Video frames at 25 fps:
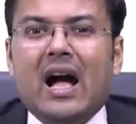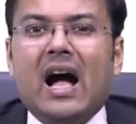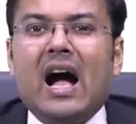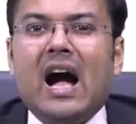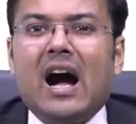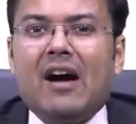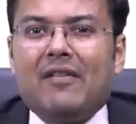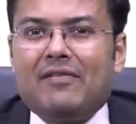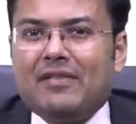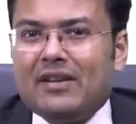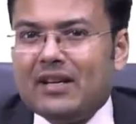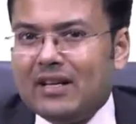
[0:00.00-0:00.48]

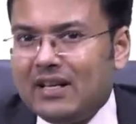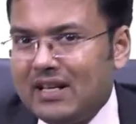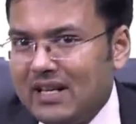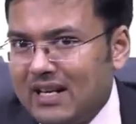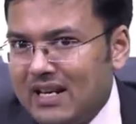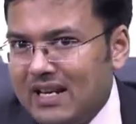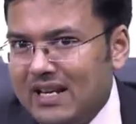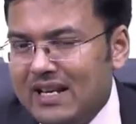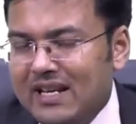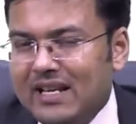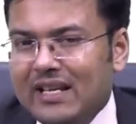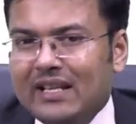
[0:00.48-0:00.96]
After
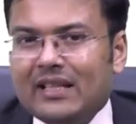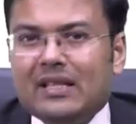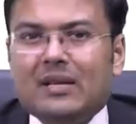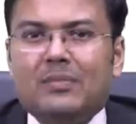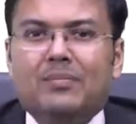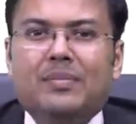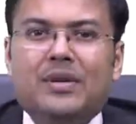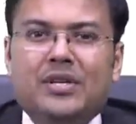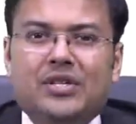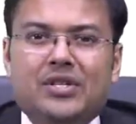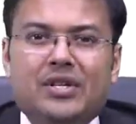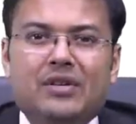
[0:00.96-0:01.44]
cleaning the
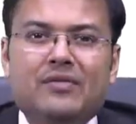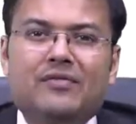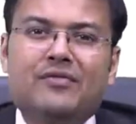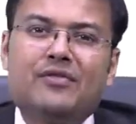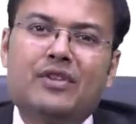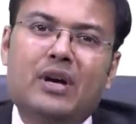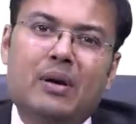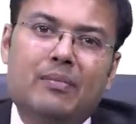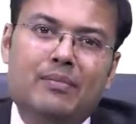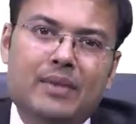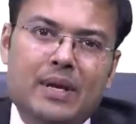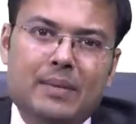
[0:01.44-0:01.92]
patient
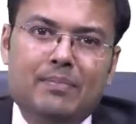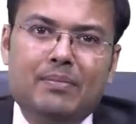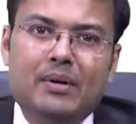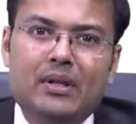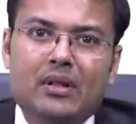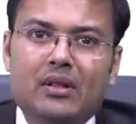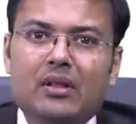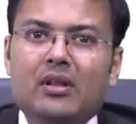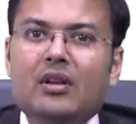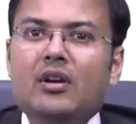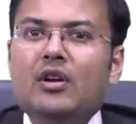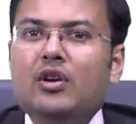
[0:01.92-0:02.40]
from
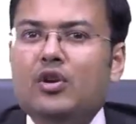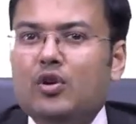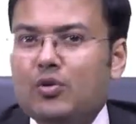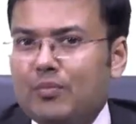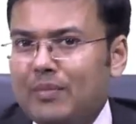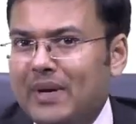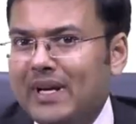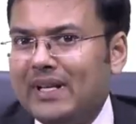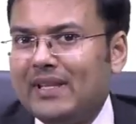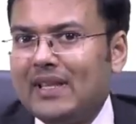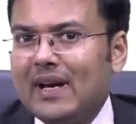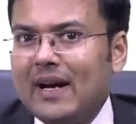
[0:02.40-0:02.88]
nipple to
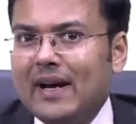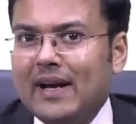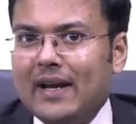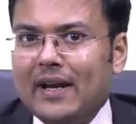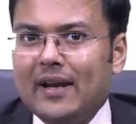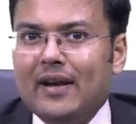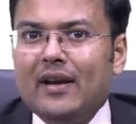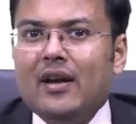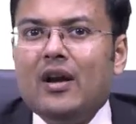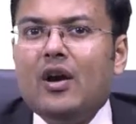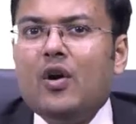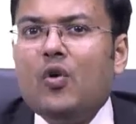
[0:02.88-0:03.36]

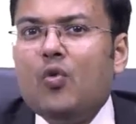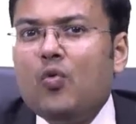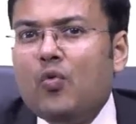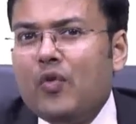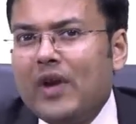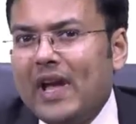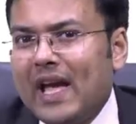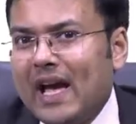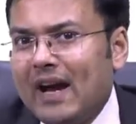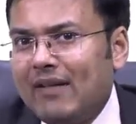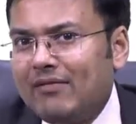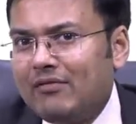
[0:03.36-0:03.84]
mid-thigh,
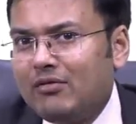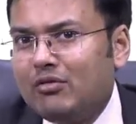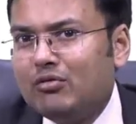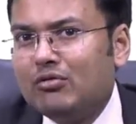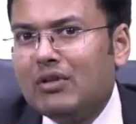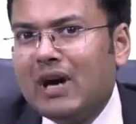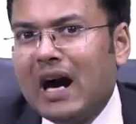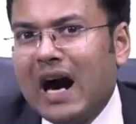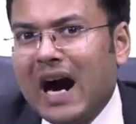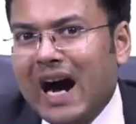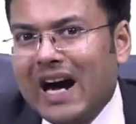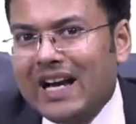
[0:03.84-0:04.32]
we have
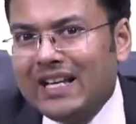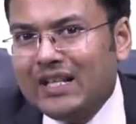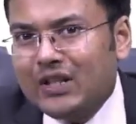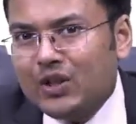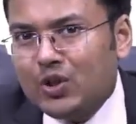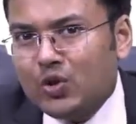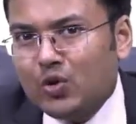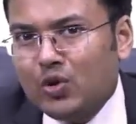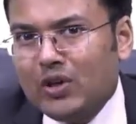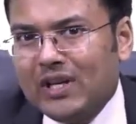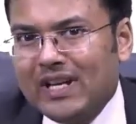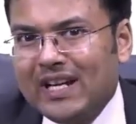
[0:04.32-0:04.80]
to
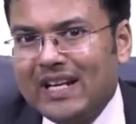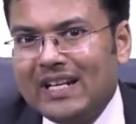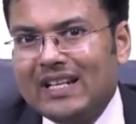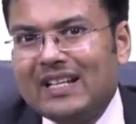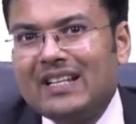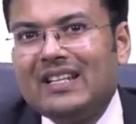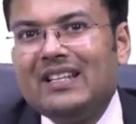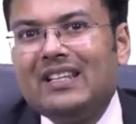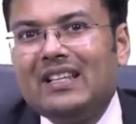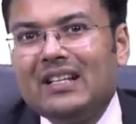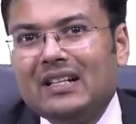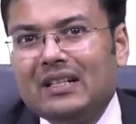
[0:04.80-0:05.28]
isolate
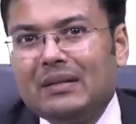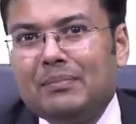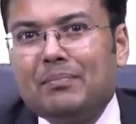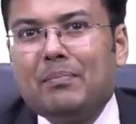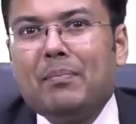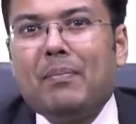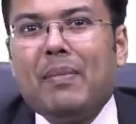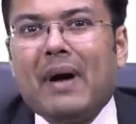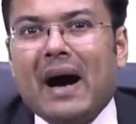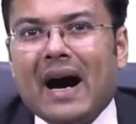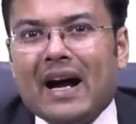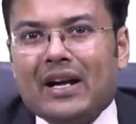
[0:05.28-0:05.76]
the
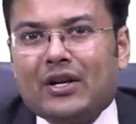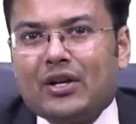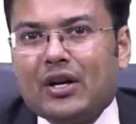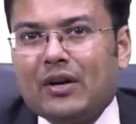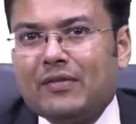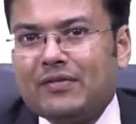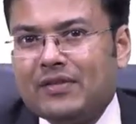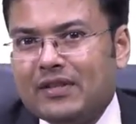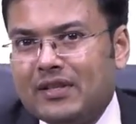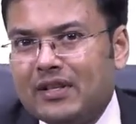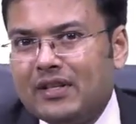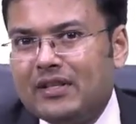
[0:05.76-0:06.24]
part
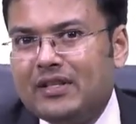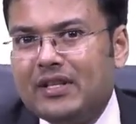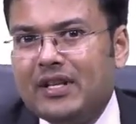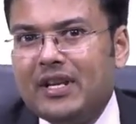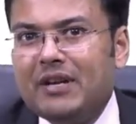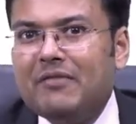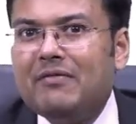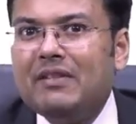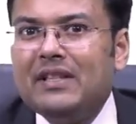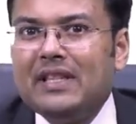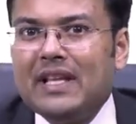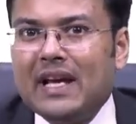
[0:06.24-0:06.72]
of
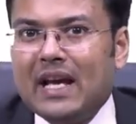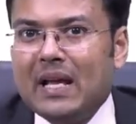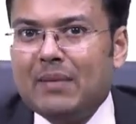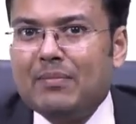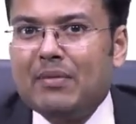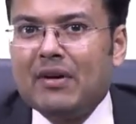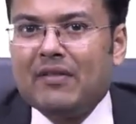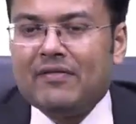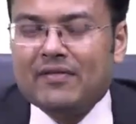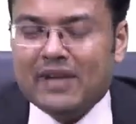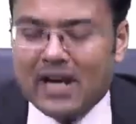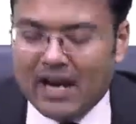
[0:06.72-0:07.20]
surgery with the
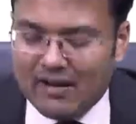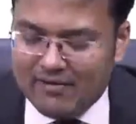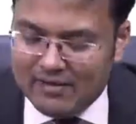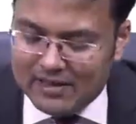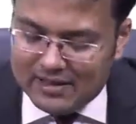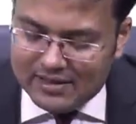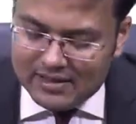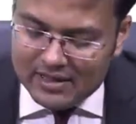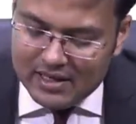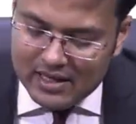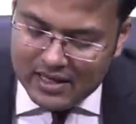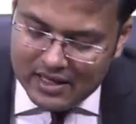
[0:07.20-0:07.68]
help of
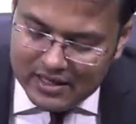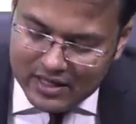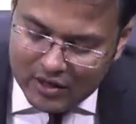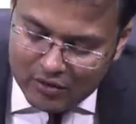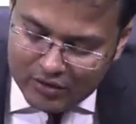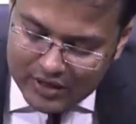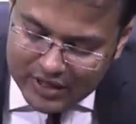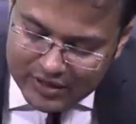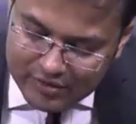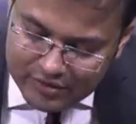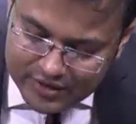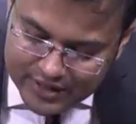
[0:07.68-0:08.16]
towels. Now
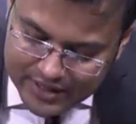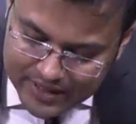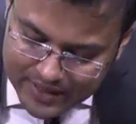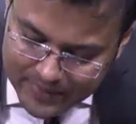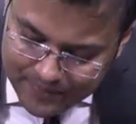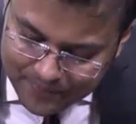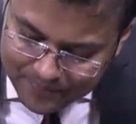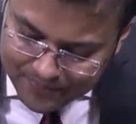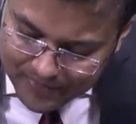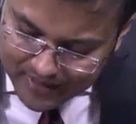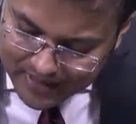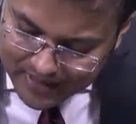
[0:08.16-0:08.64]
can you see?